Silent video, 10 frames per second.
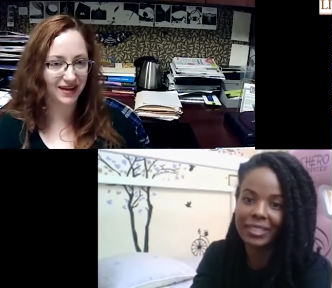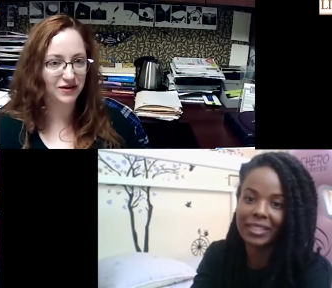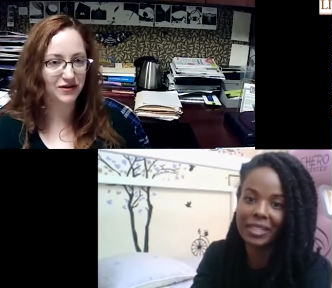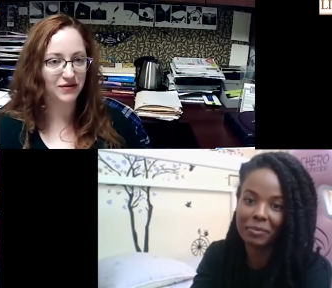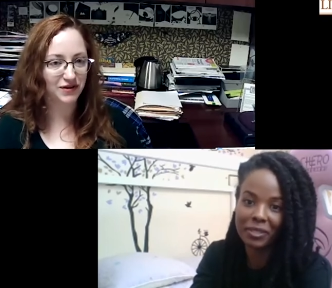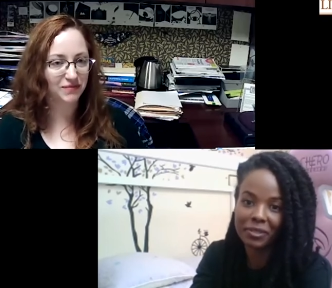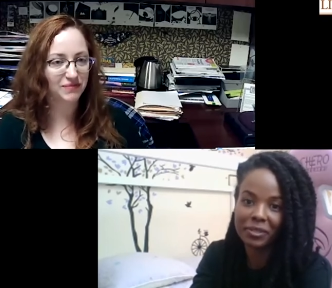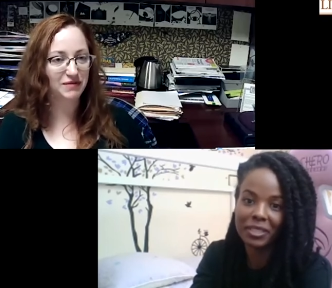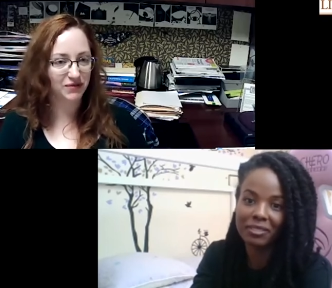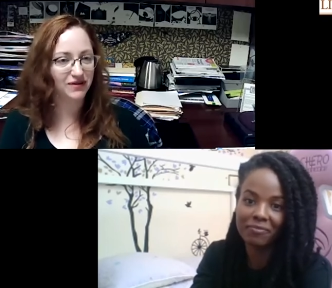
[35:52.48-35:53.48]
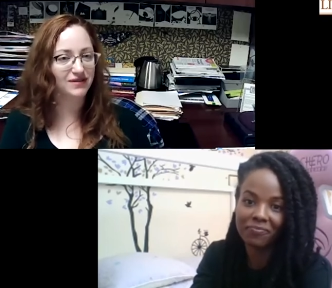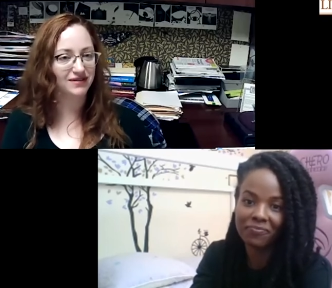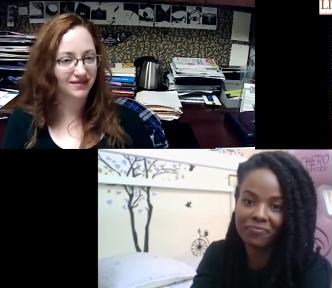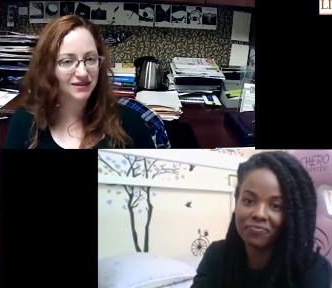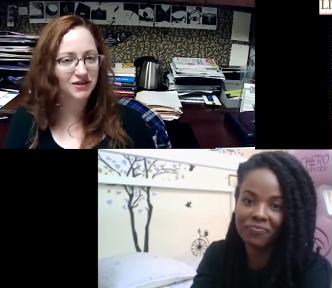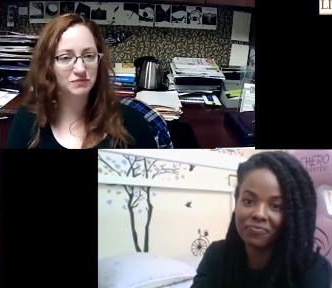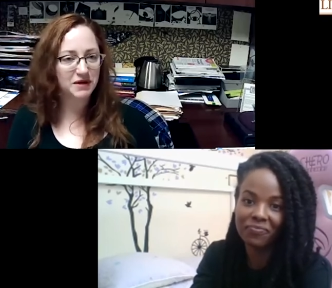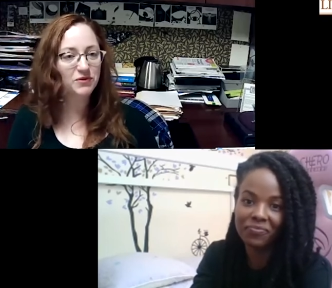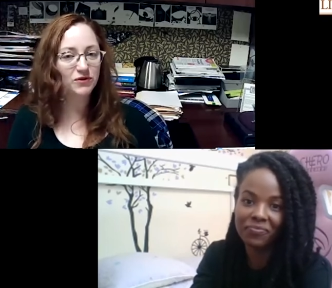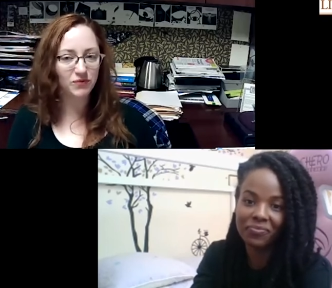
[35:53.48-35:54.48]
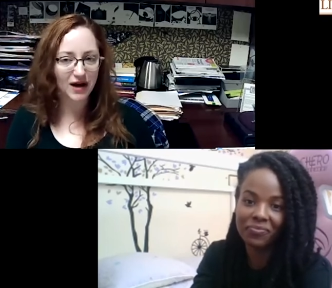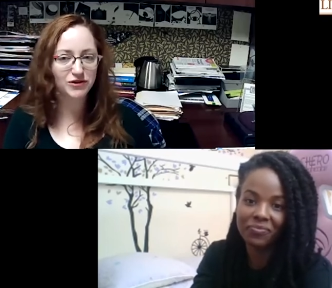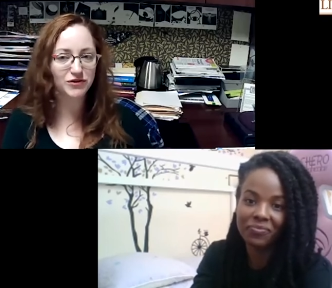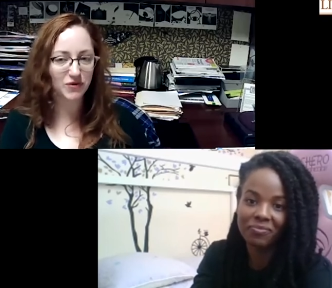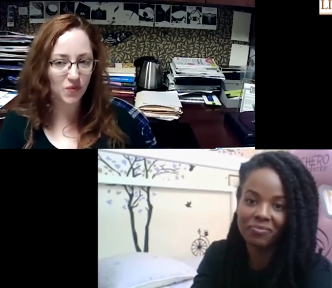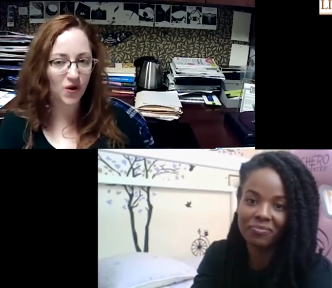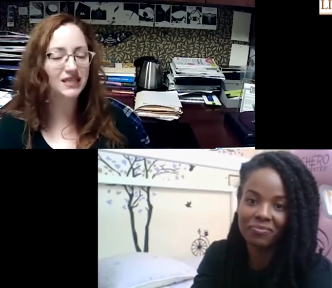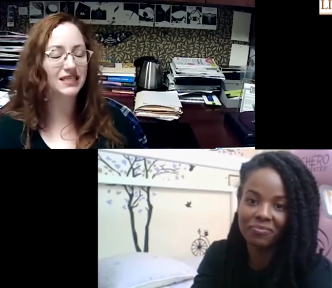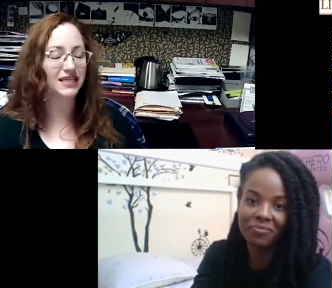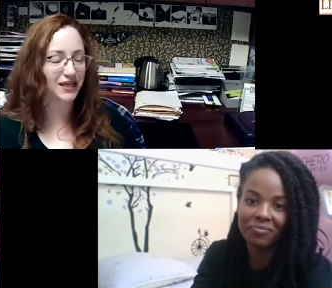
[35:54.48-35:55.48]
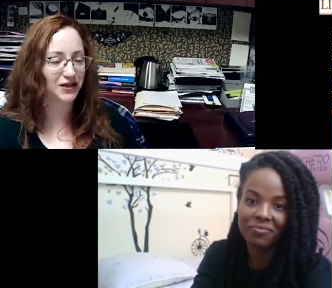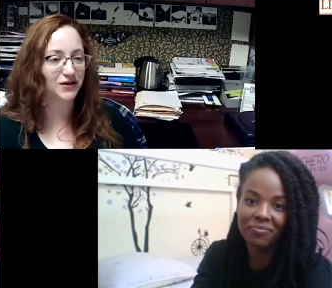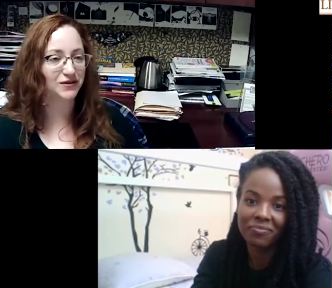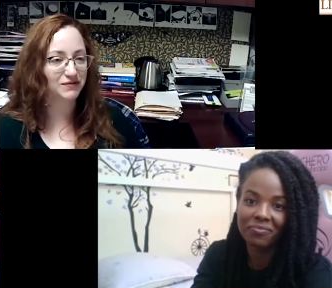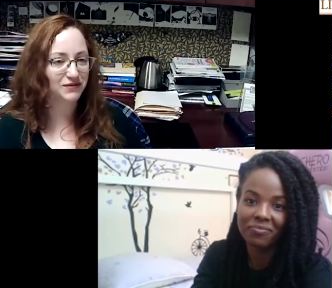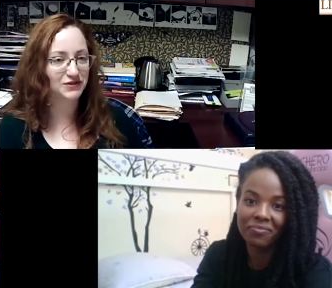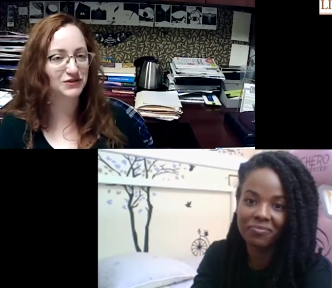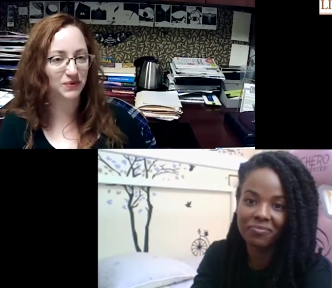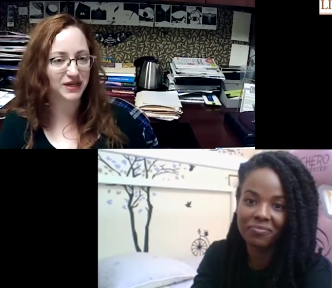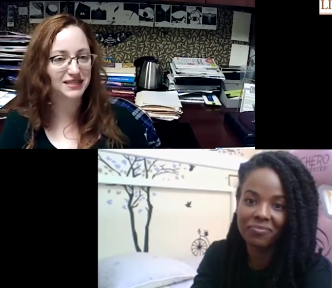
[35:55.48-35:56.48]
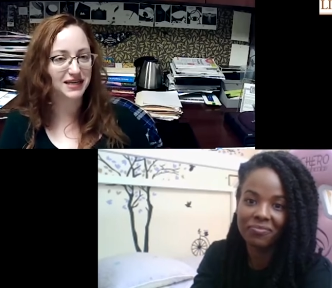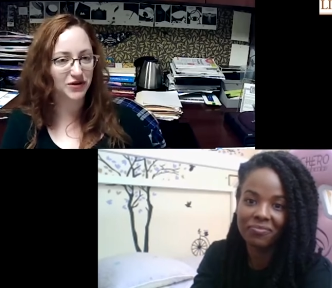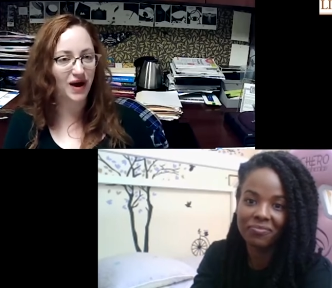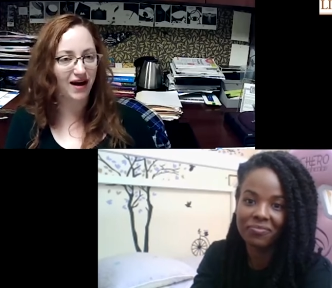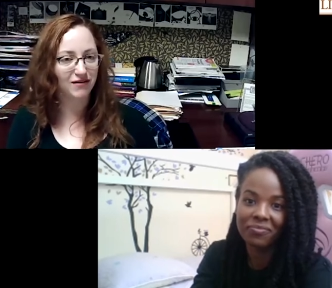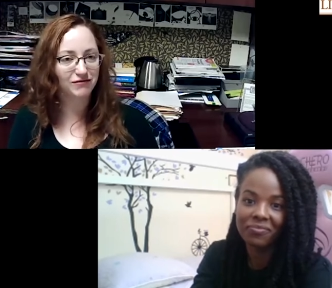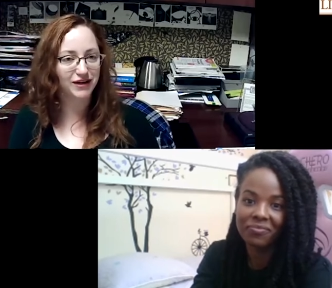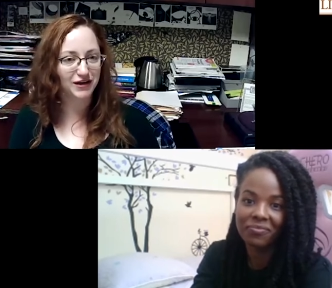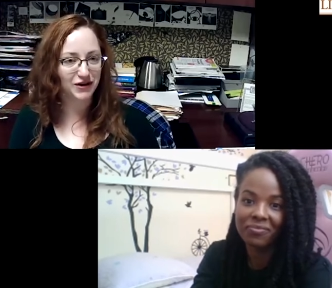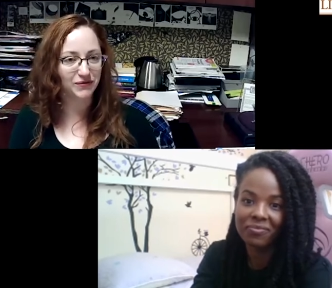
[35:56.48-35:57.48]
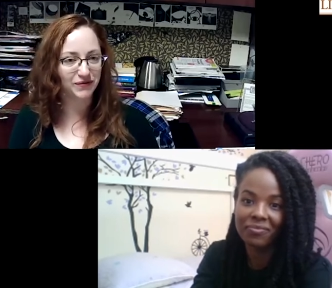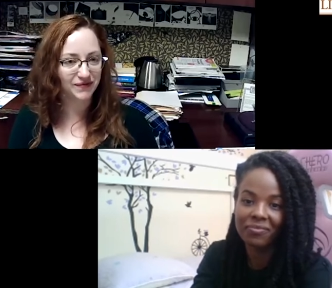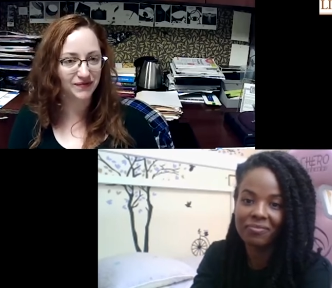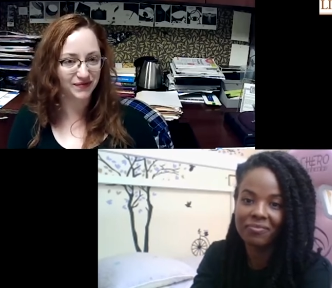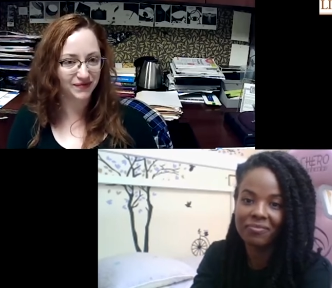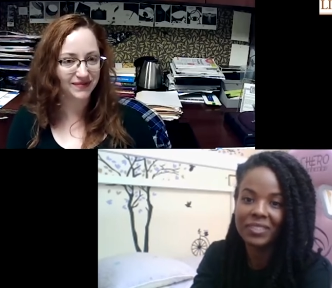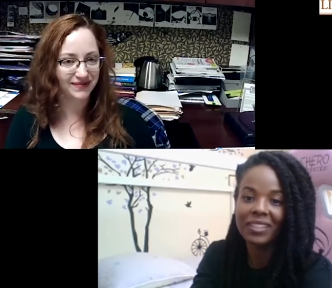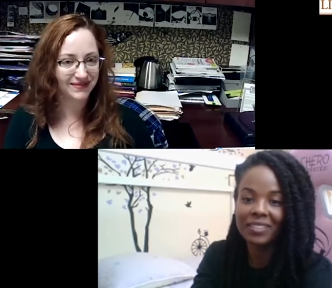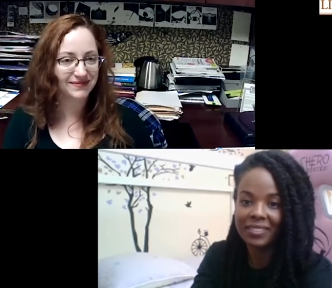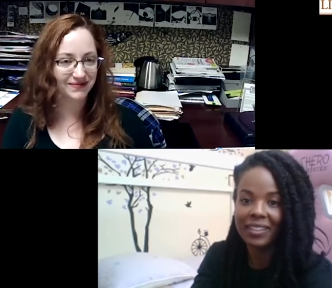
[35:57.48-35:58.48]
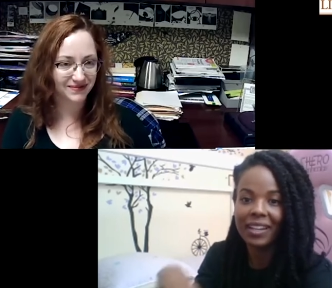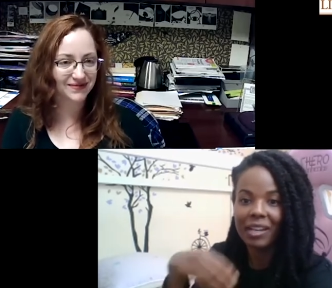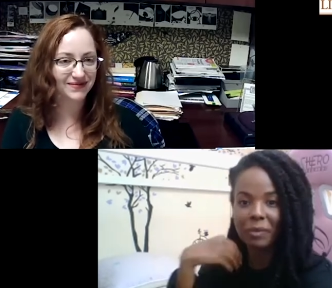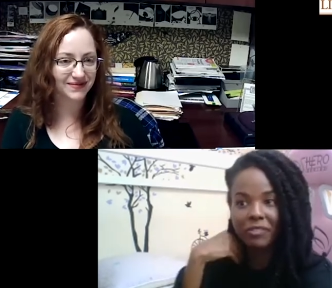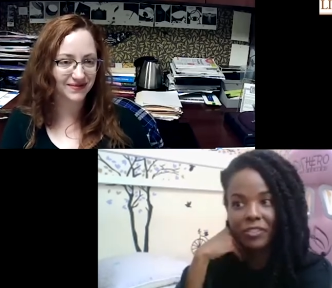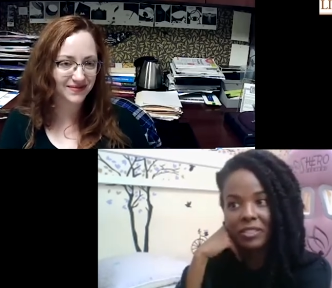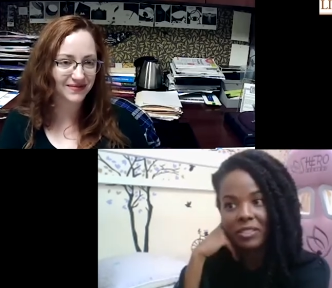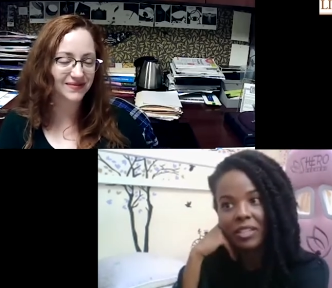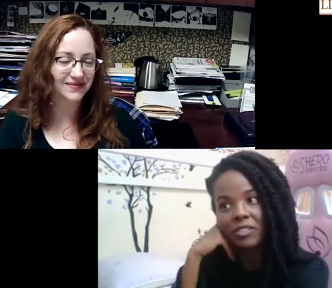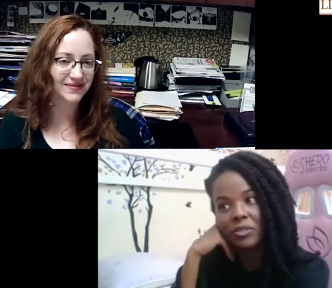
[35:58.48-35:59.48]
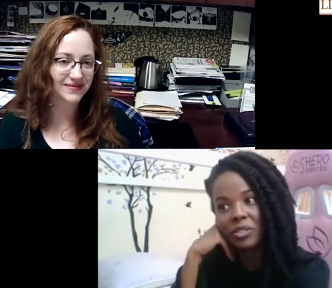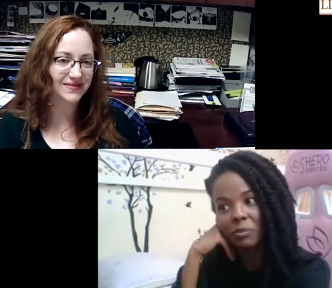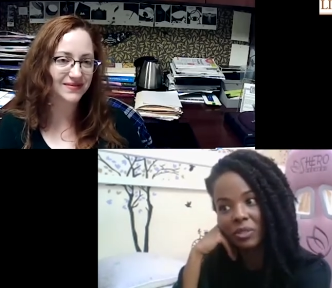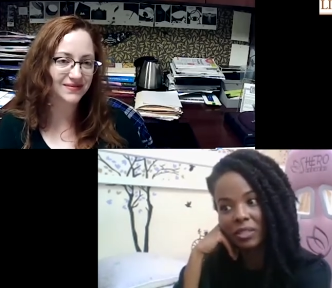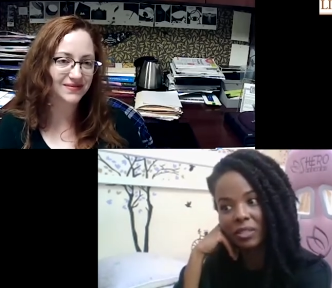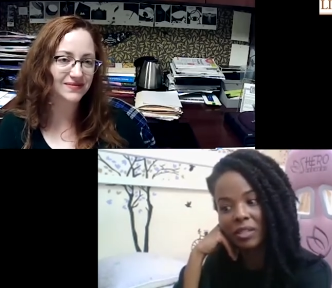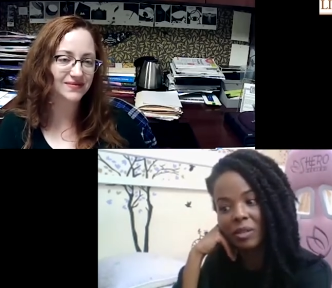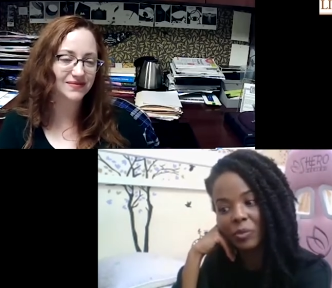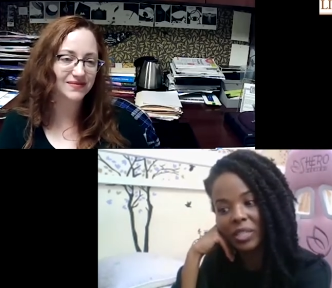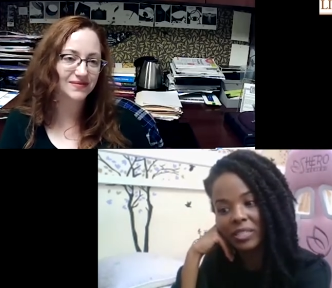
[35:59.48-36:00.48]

Speaker 1: Uh, you know, there are people there's people around you that want to hear the stories that you have in you.
Speaker 2: Yeah, my friends and I do something. Um, we get